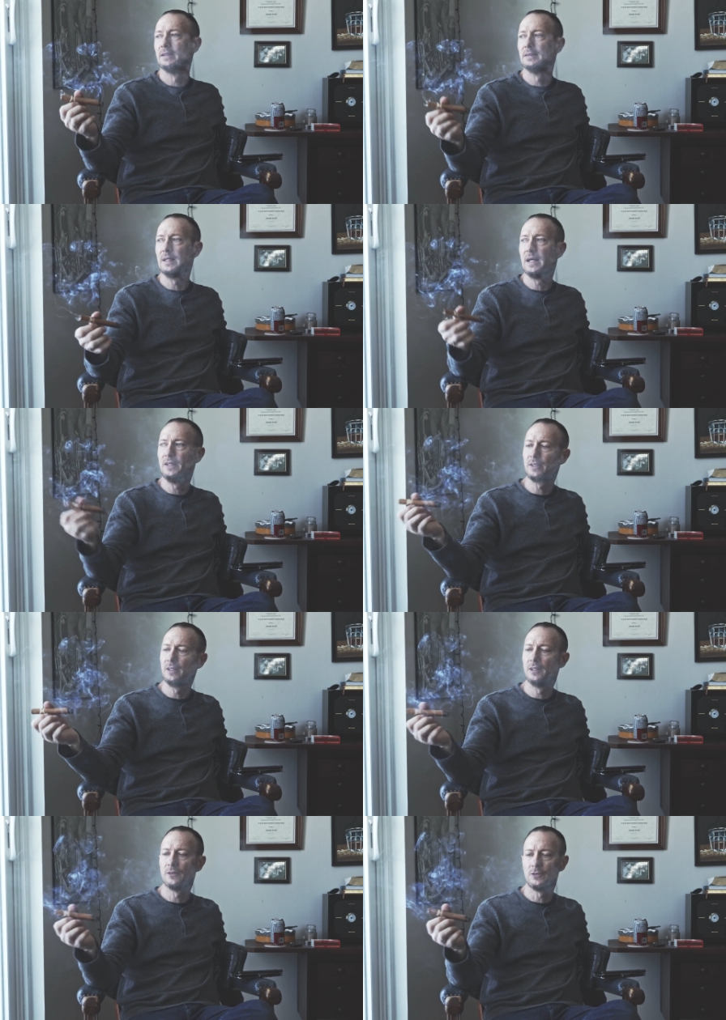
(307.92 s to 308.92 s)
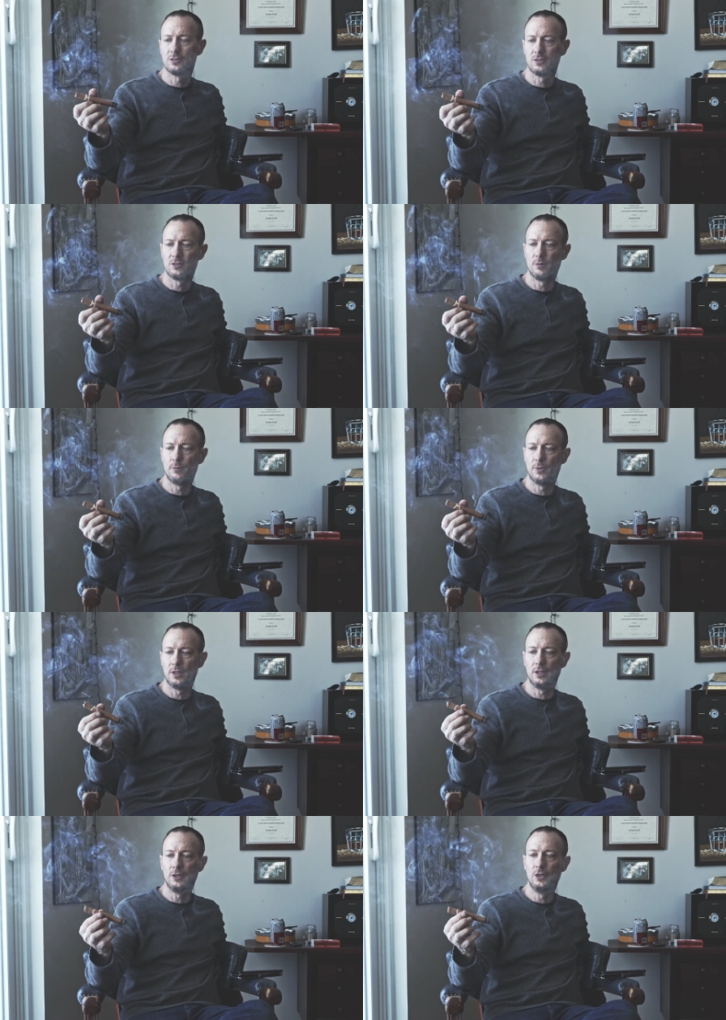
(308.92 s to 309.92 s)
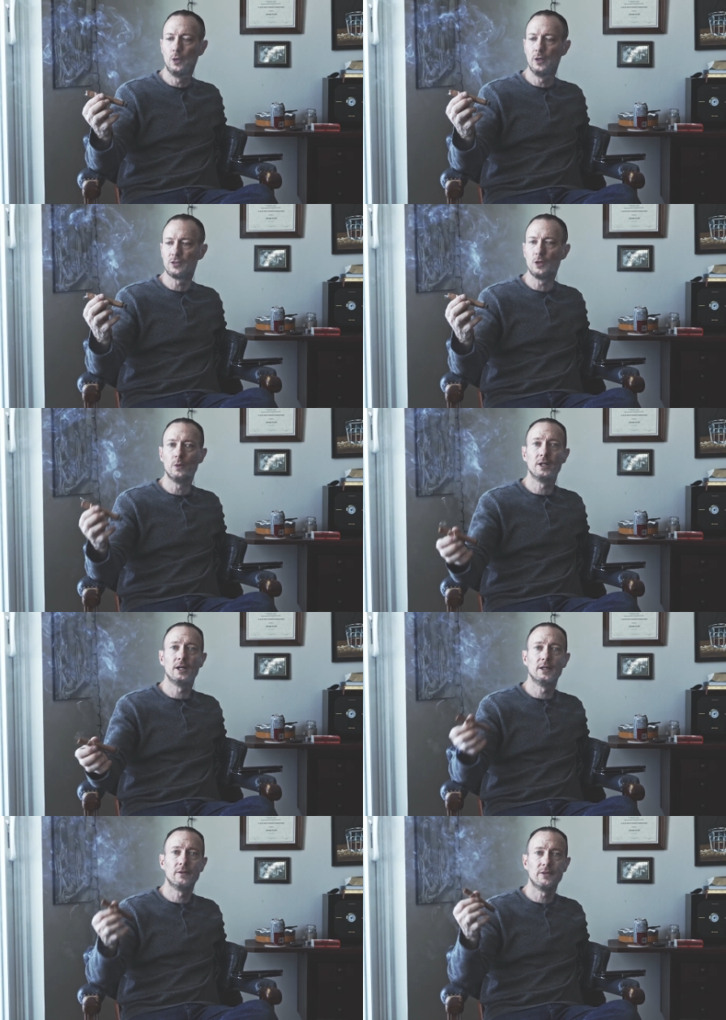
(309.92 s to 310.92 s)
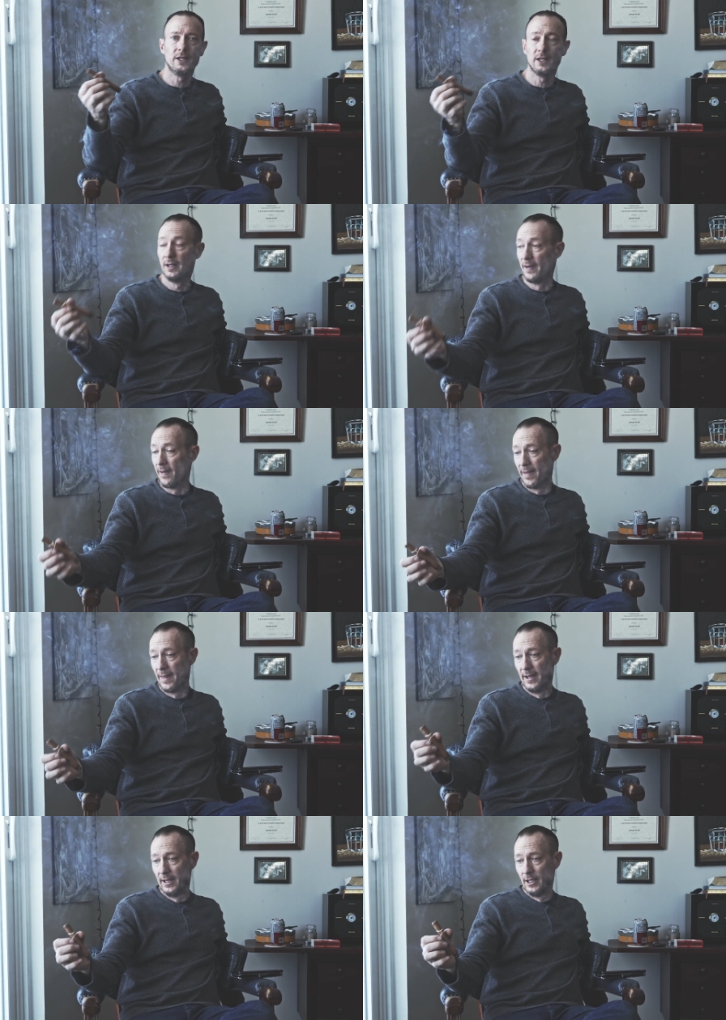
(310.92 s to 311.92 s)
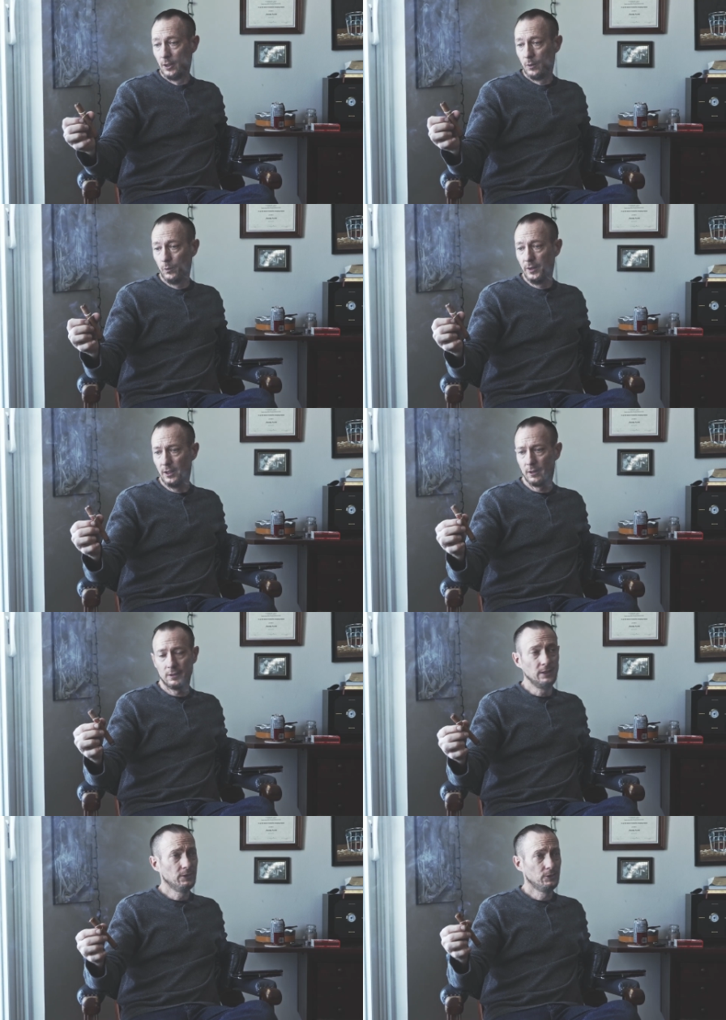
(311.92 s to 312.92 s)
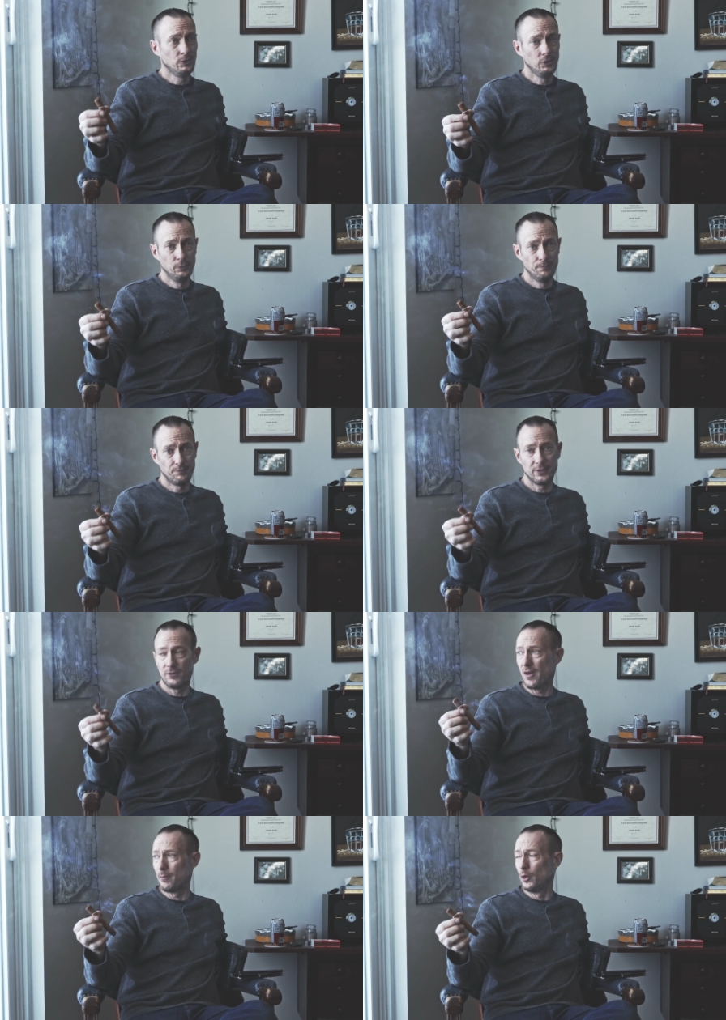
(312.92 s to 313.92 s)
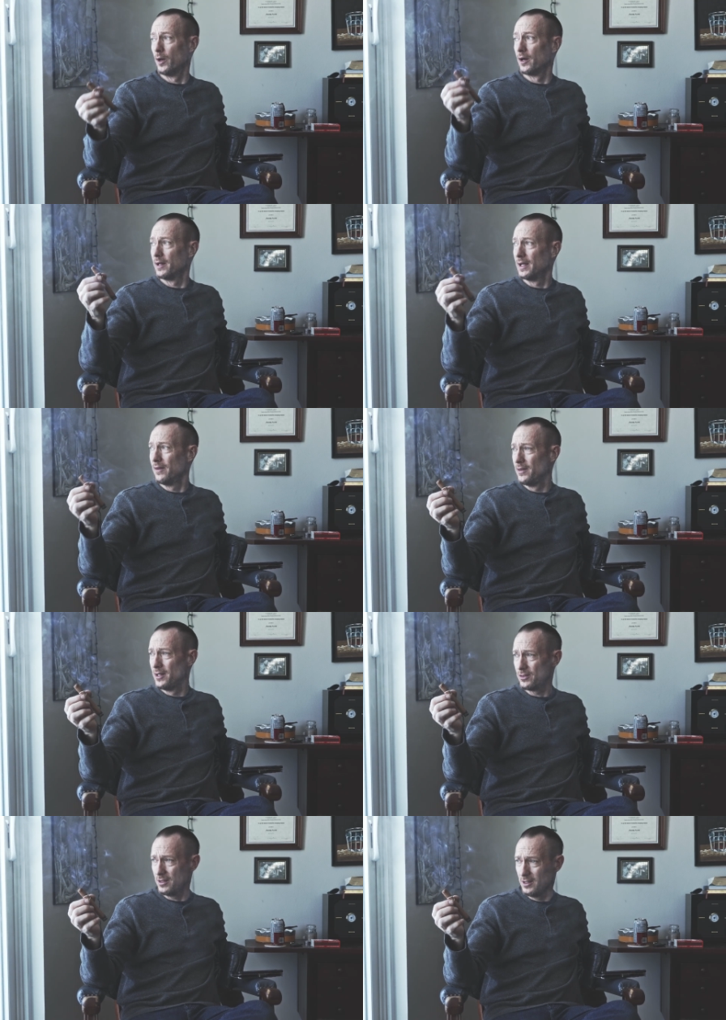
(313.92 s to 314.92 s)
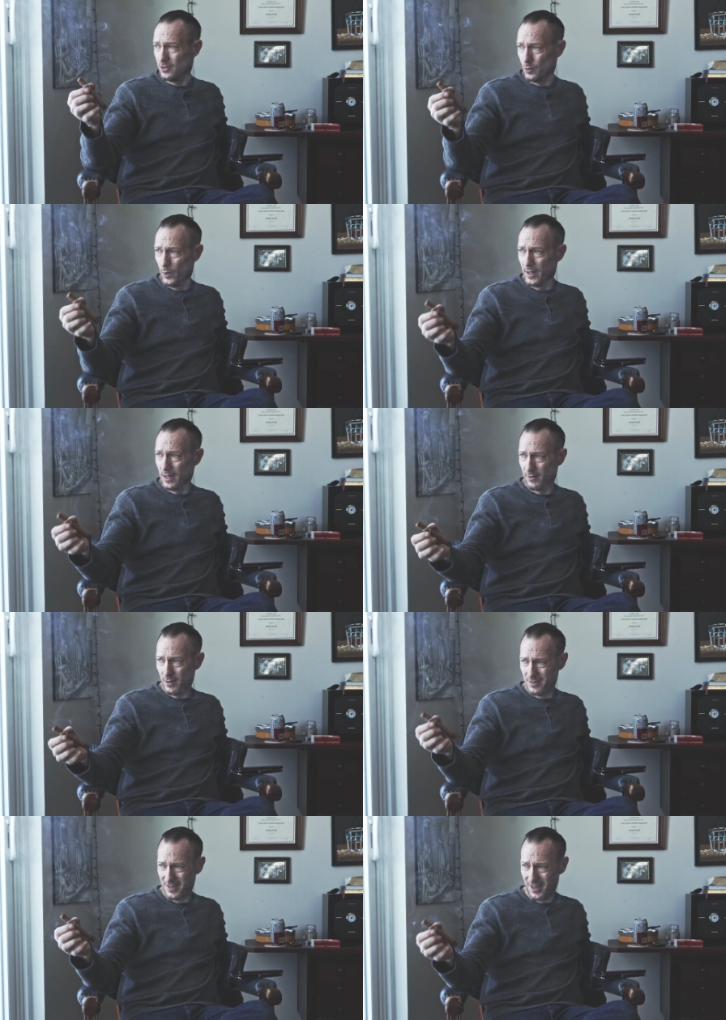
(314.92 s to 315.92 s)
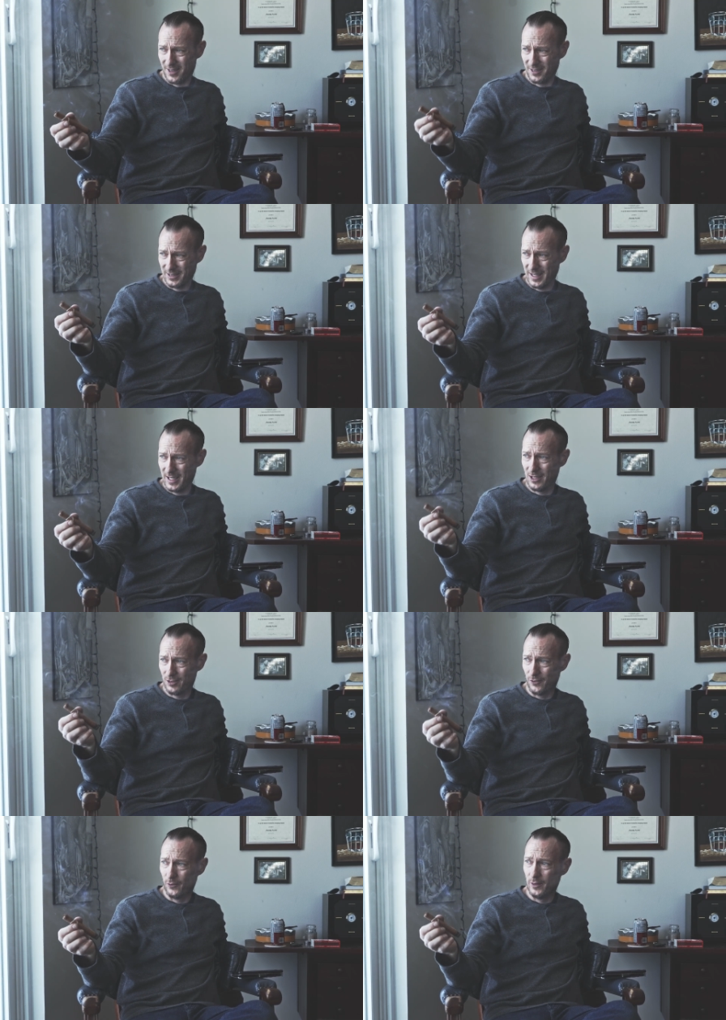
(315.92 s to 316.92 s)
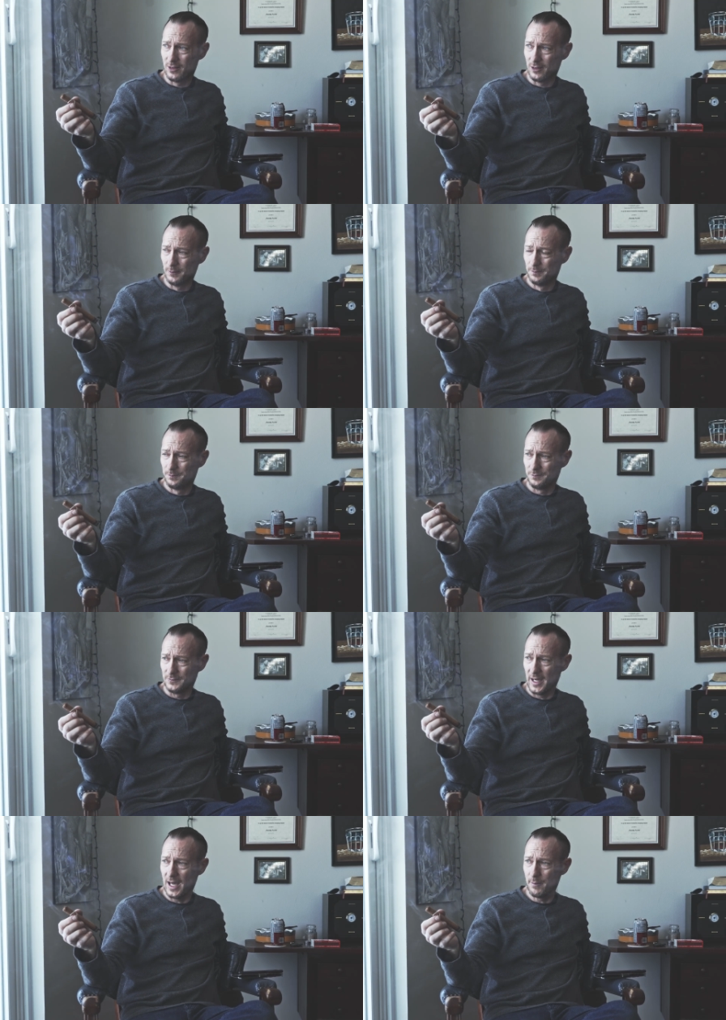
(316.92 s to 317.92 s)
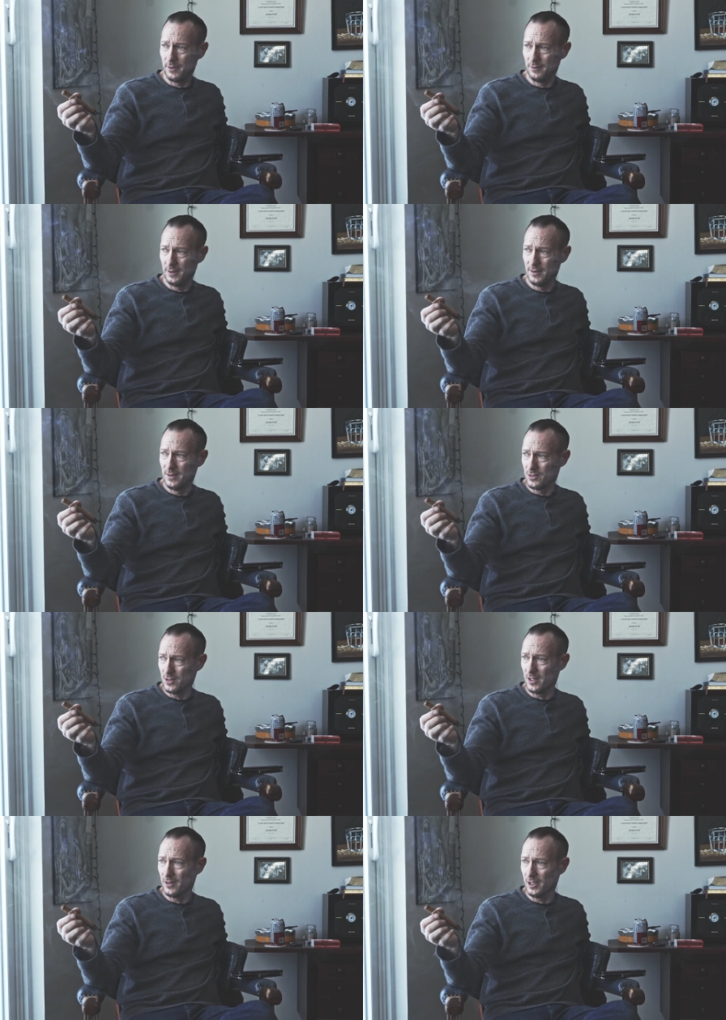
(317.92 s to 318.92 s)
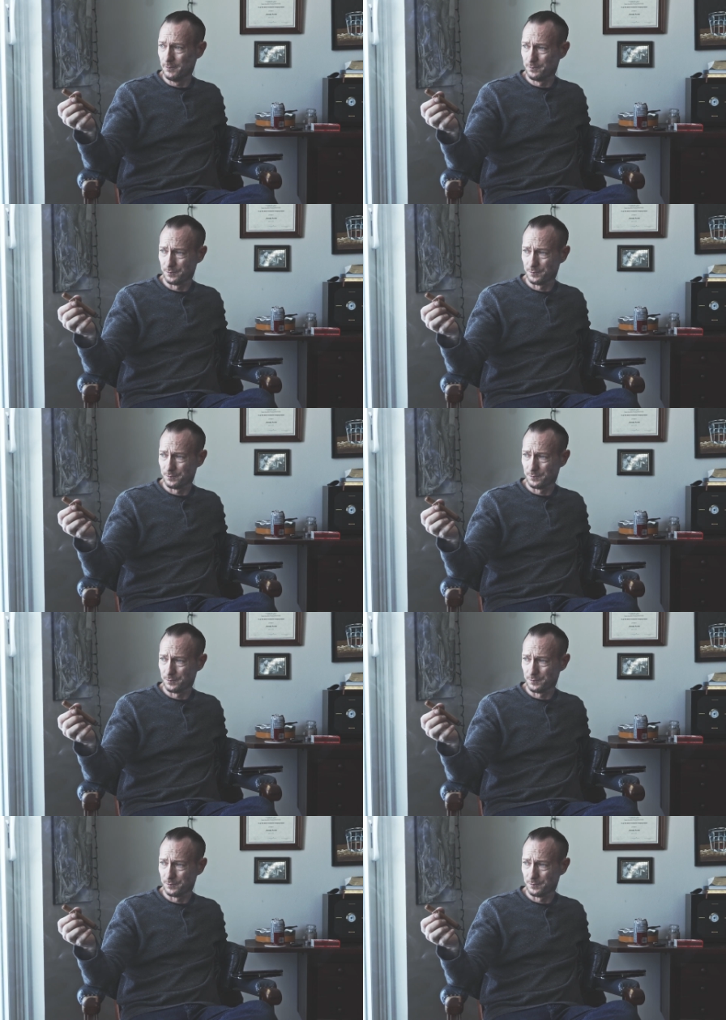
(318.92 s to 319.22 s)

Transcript: Yeah, you can hear there's some noise going on out there. We are into February, and this is where the dog days of winter happen in this area.